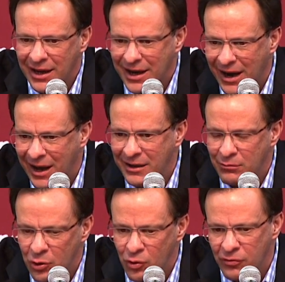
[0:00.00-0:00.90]
cut,
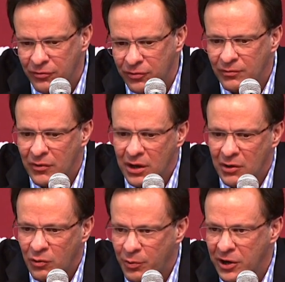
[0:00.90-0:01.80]
move,
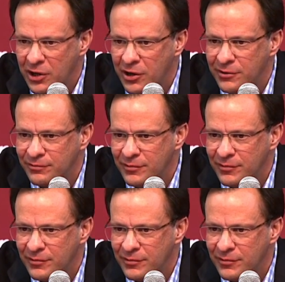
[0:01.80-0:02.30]
we're pretty good.